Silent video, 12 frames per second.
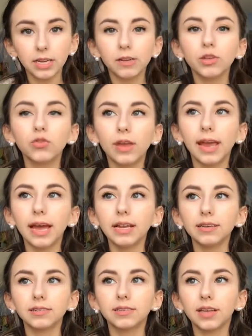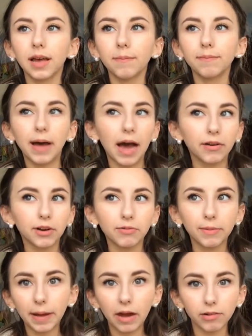You can't set powder with
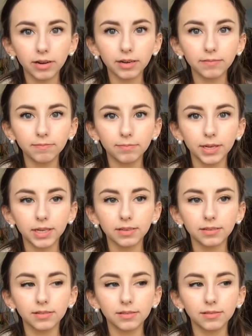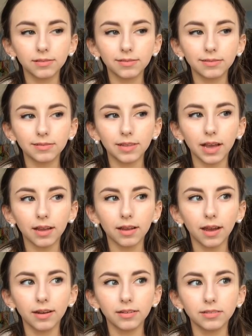powder because that
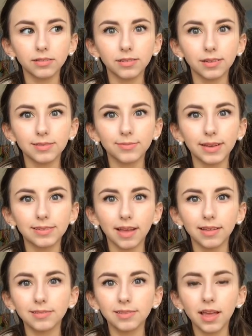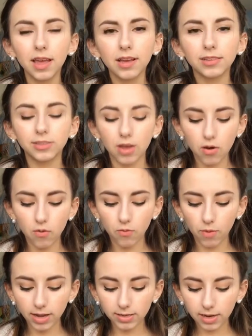kind of just doesn't make sense. So
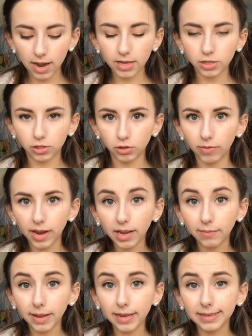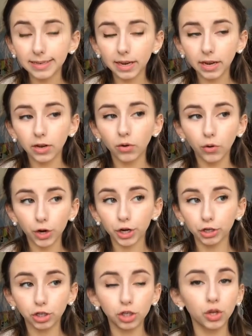what I do recommend in order
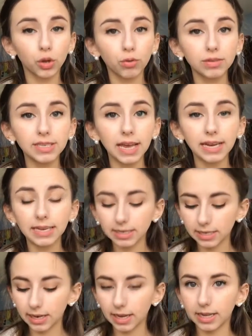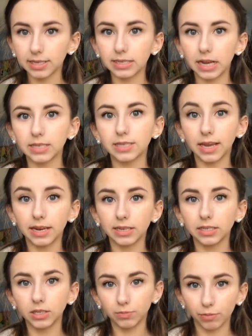to set it is a setting
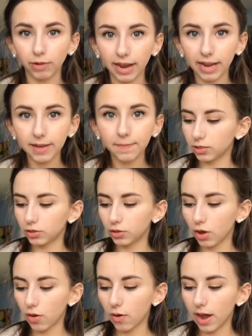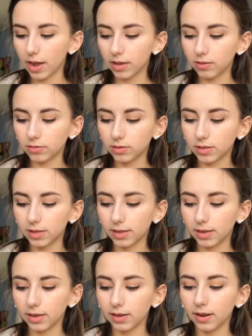spray. So I use
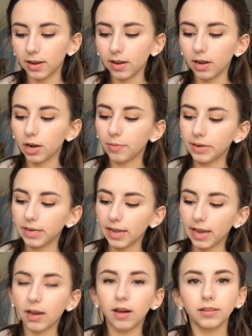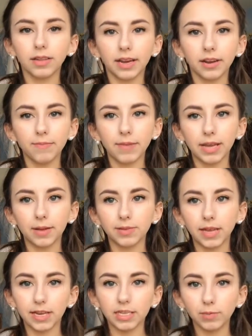the Urban Decay All Nighter Makeup
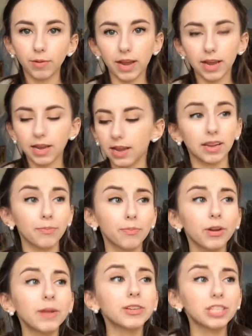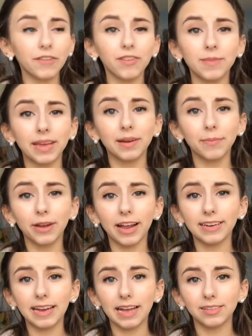Setting Spray. Pretty much every makeup
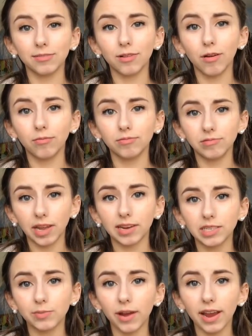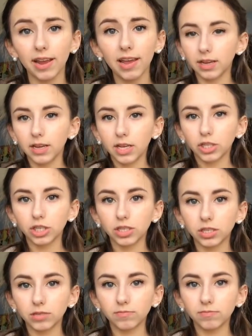brand has their own setting spray.
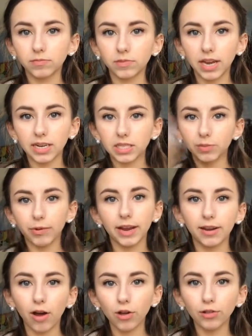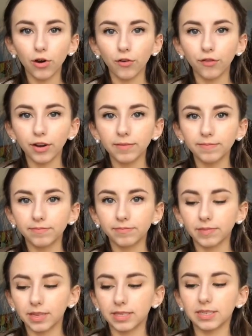Just kind of spray it all over
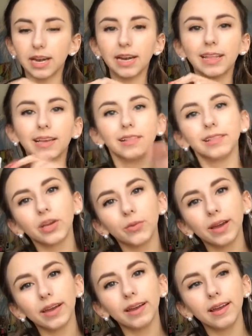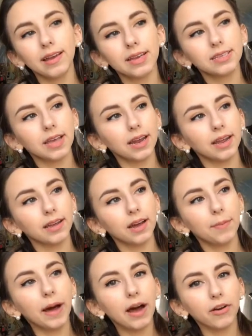because it's kind of like a liquid setting a
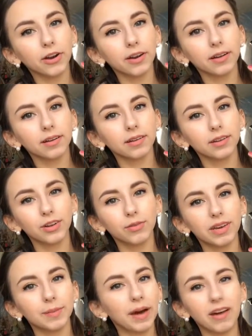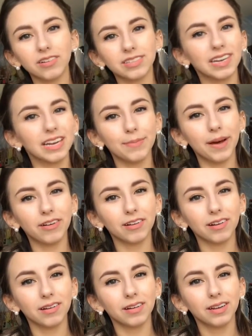powder. You don't want a powder setting a powder.